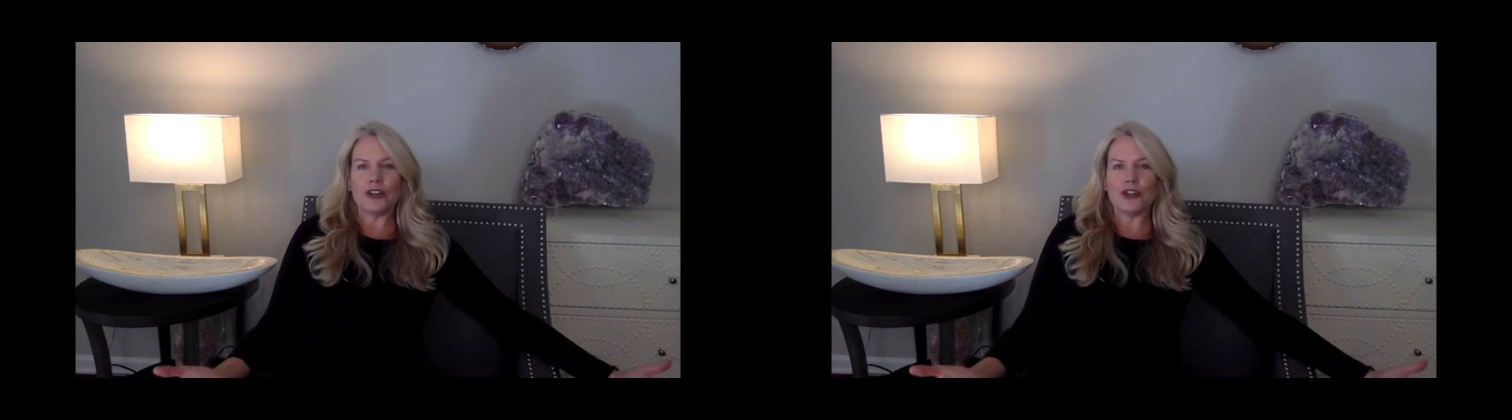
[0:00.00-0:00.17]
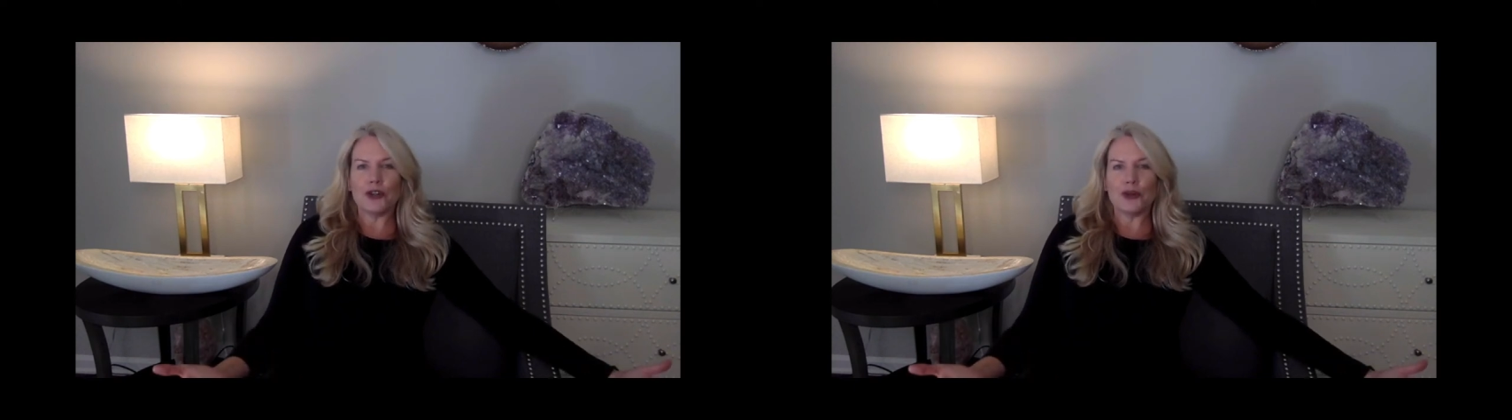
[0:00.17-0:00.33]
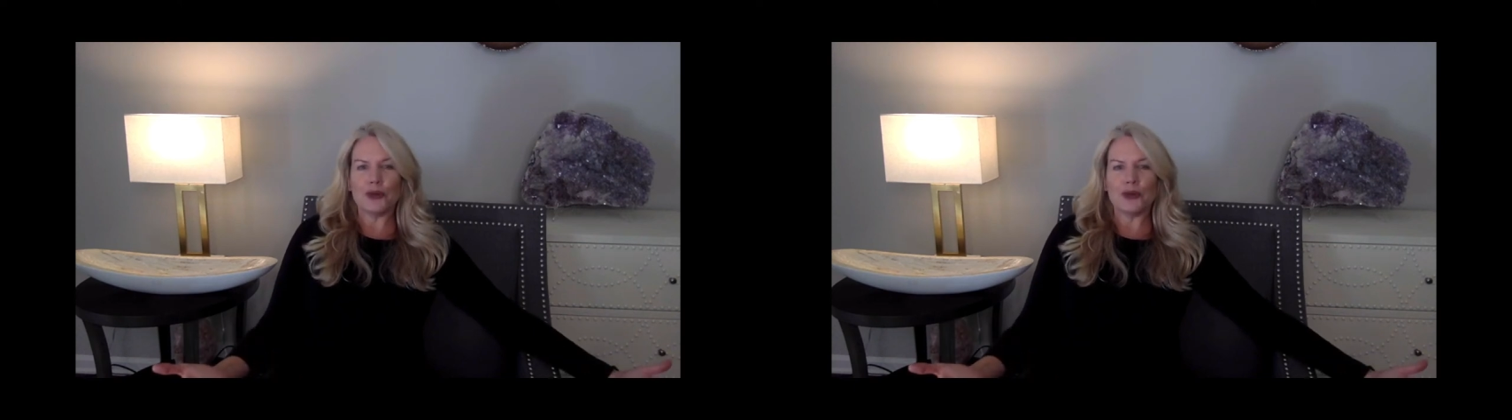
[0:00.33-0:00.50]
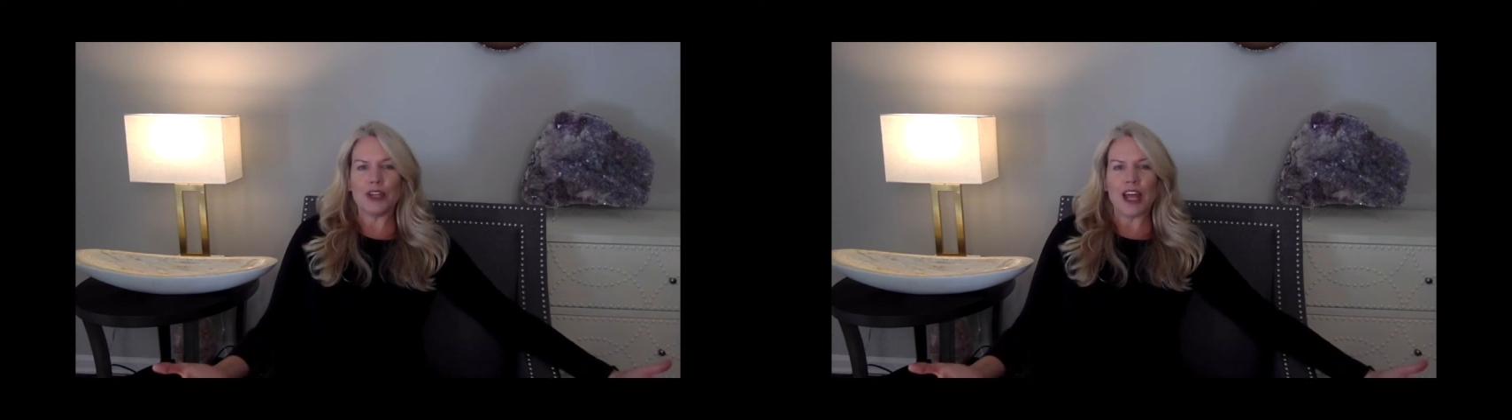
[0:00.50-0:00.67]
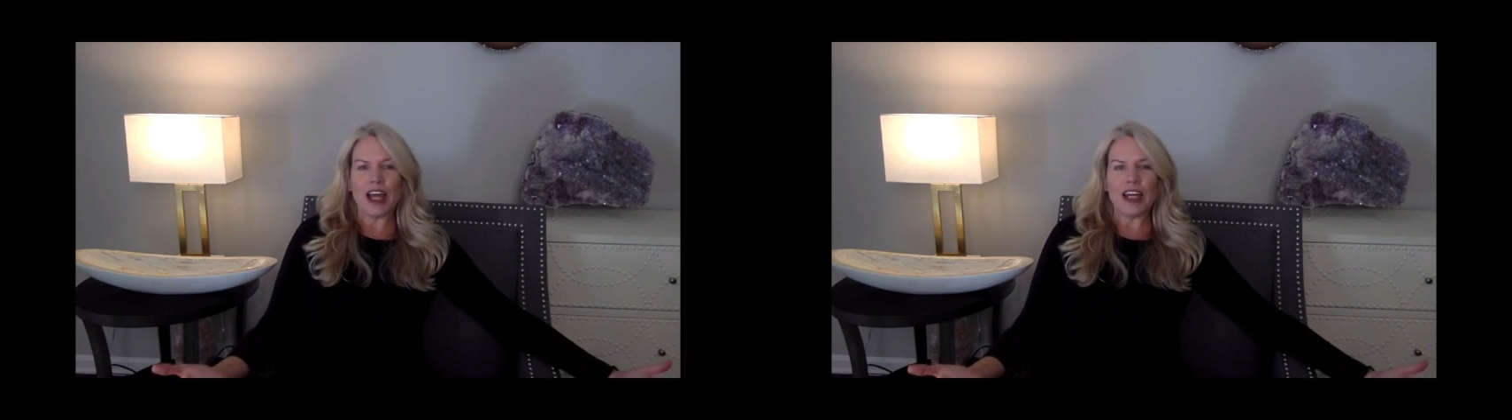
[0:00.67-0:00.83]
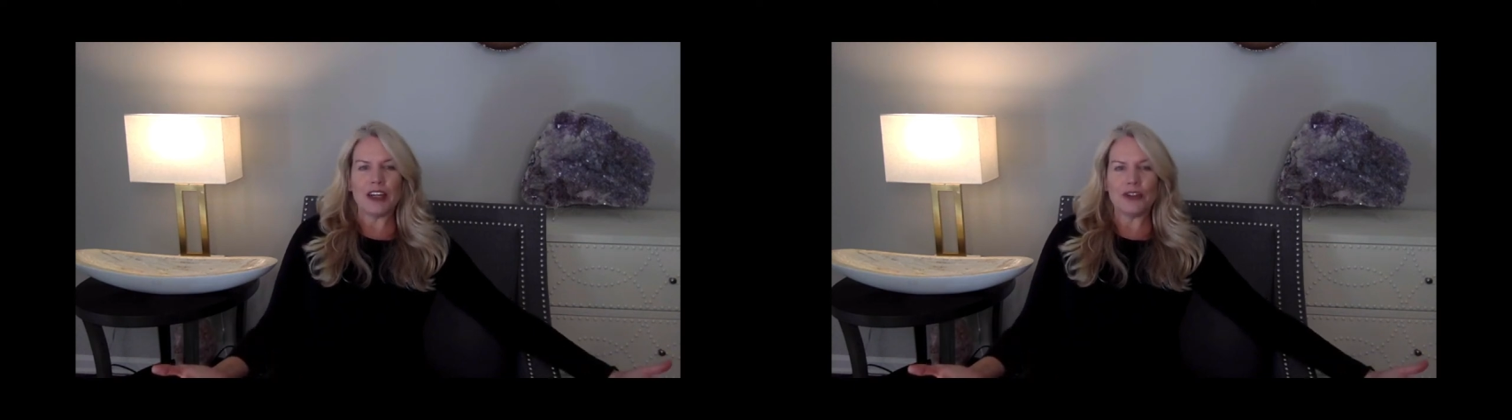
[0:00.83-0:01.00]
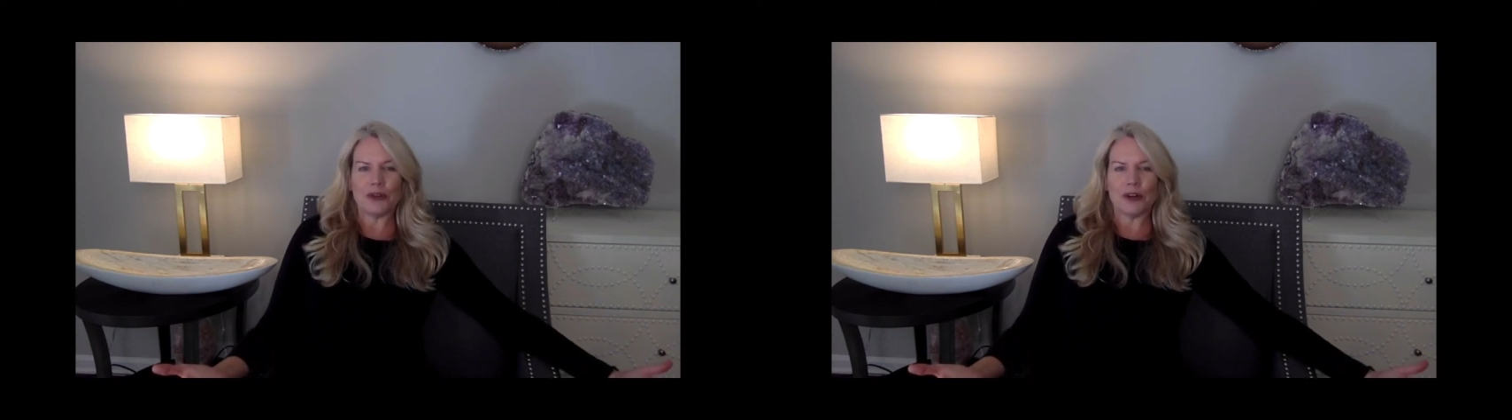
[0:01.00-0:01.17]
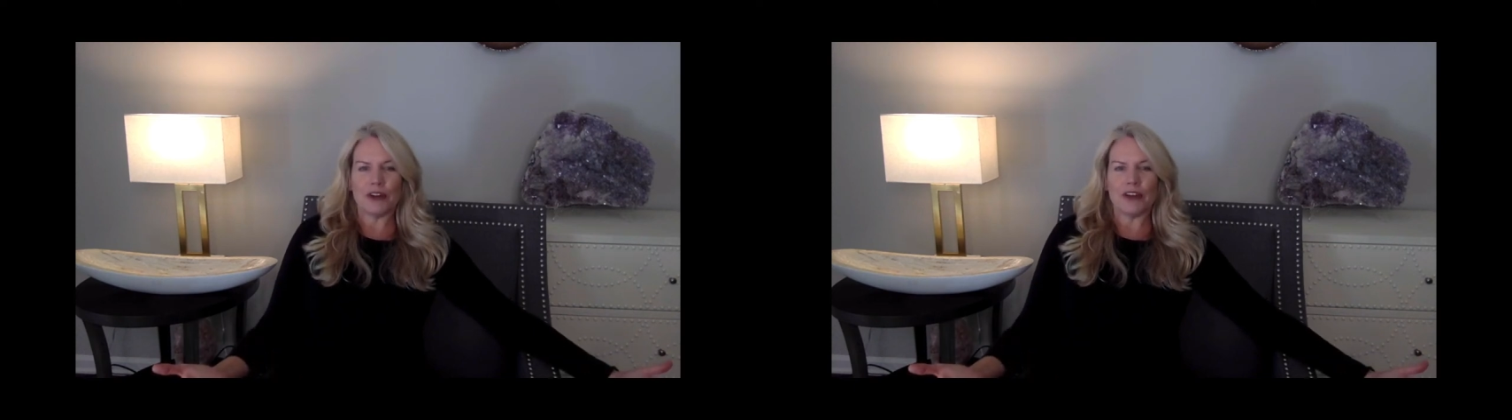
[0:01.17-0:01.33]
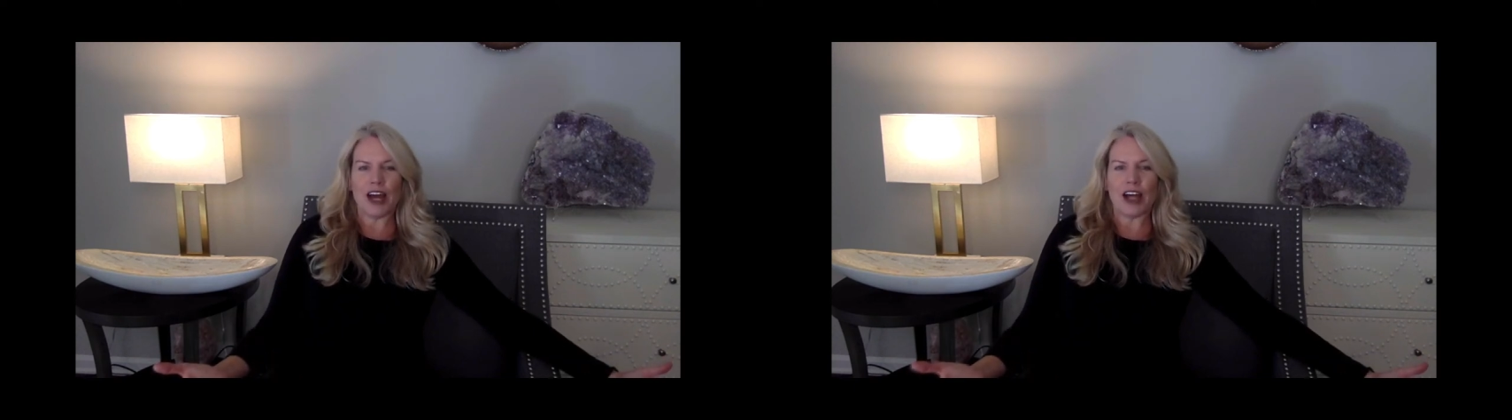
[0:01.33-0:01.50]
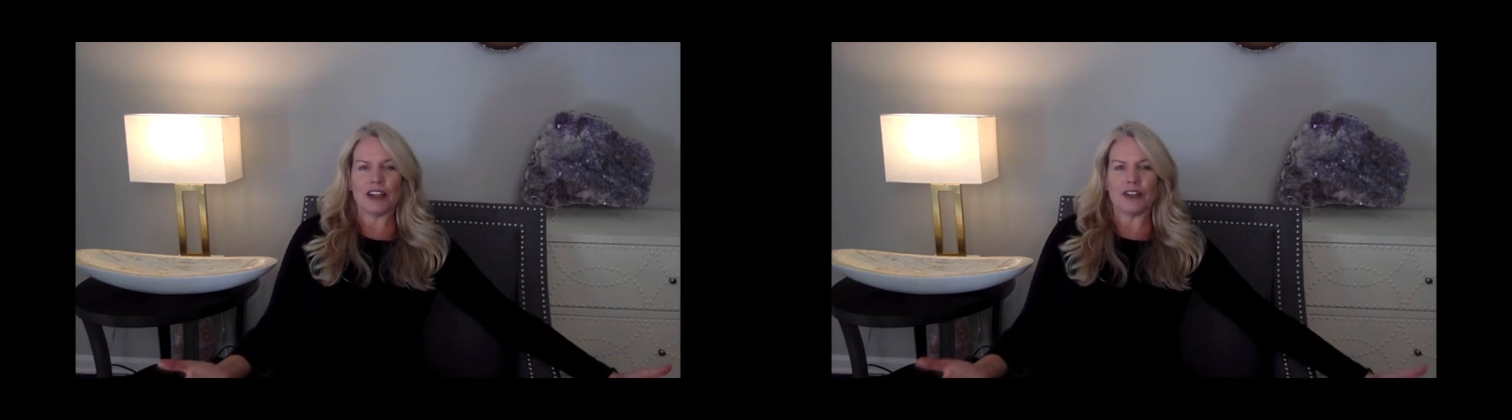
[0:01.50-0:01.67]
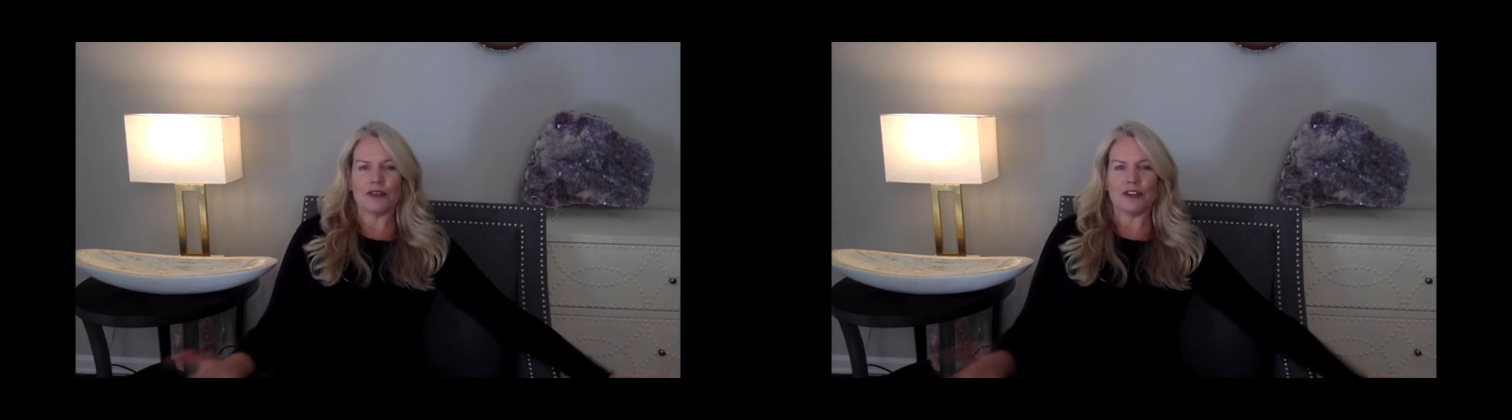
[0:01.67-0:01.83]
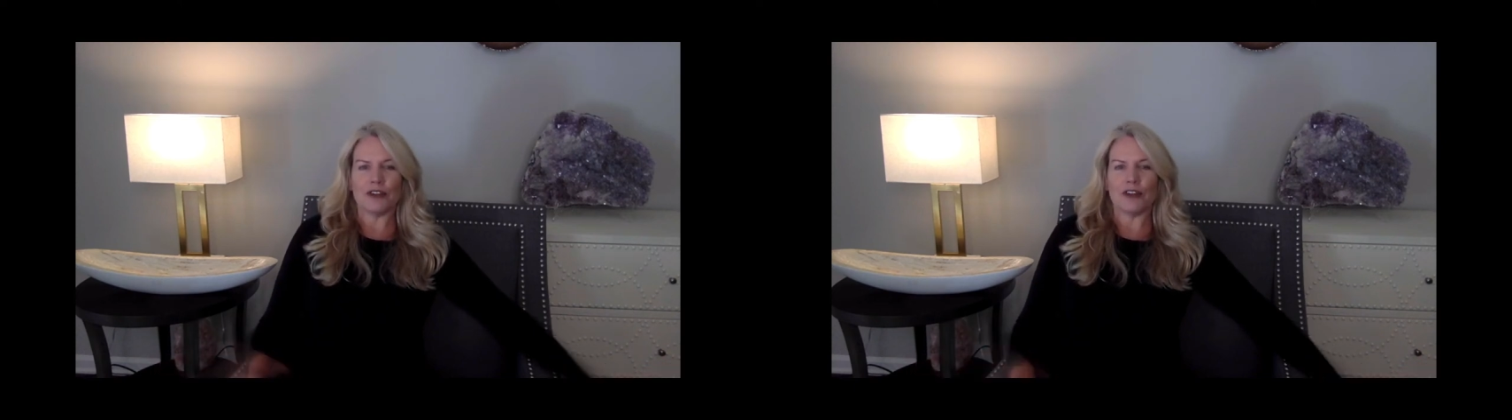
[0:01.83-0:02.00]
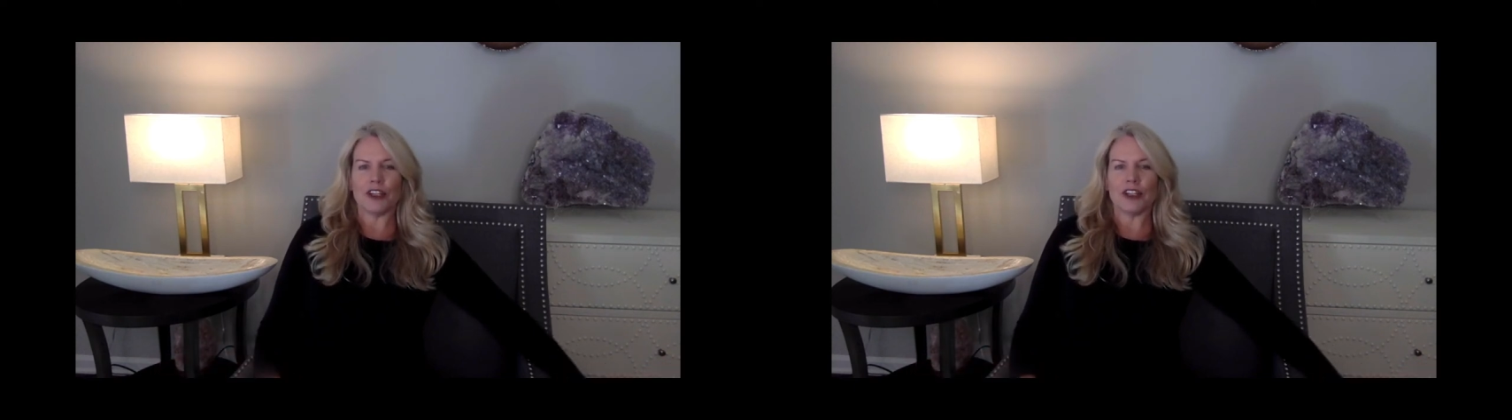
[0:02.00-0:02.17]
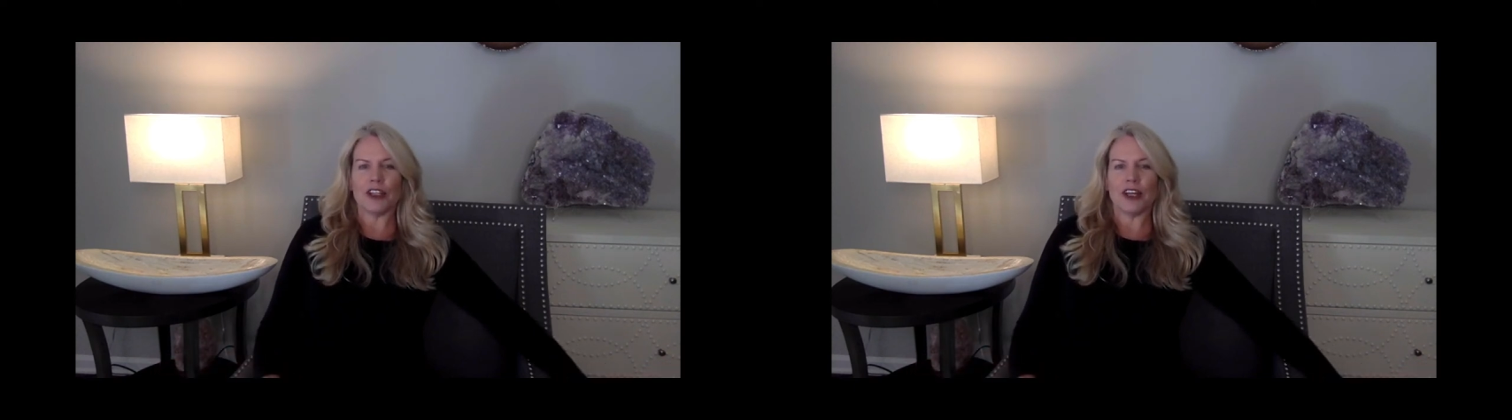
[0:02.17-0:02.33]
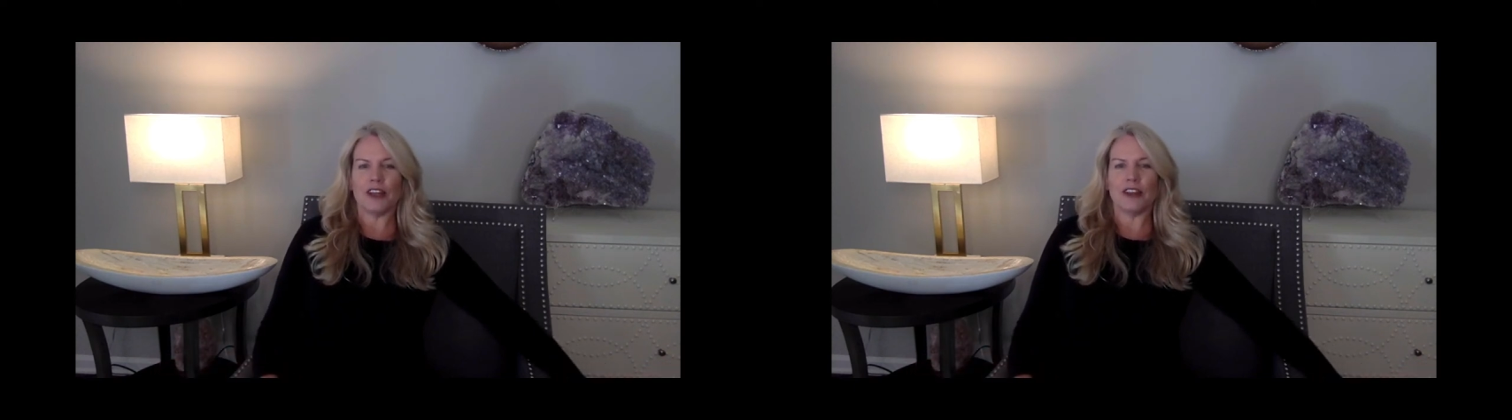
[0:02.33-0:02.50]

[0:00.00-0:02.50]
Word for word: choose any sort of acts of service.